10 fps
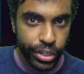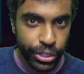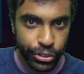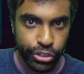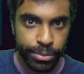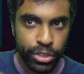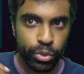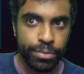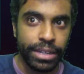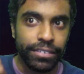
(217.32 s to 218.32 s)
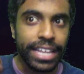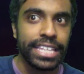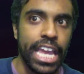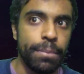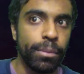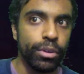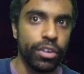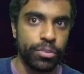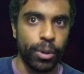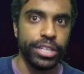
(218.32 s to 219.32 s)
earlier humans would have been less
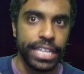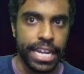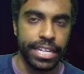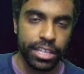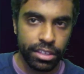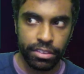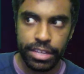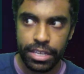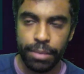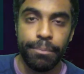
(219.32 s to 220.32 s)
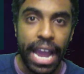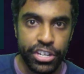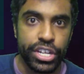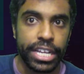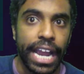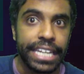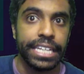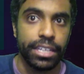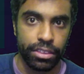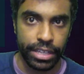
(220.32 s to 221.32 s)
capable of spontaneously imagining
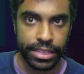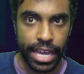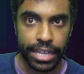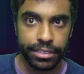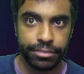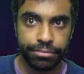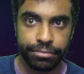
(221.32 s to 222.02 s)
ideas like that.